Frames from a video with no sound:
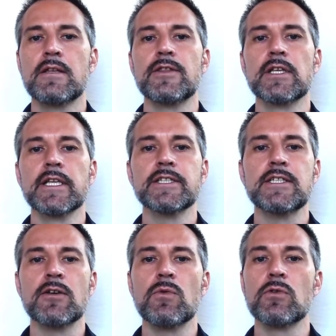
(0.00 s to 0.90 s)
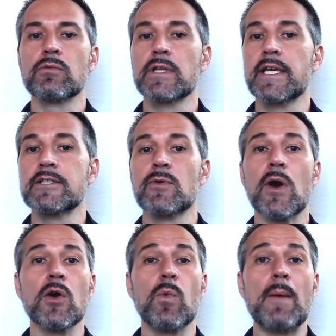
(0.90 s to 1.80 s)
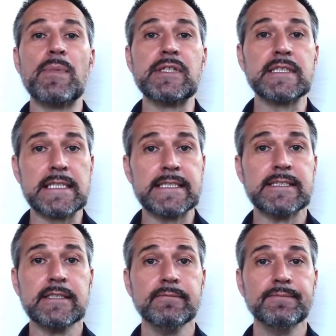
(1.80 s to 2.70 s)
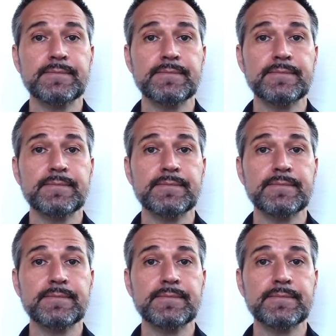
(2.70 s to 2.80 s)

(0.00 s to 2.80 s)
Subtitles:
The listing will relate to our weapons listing.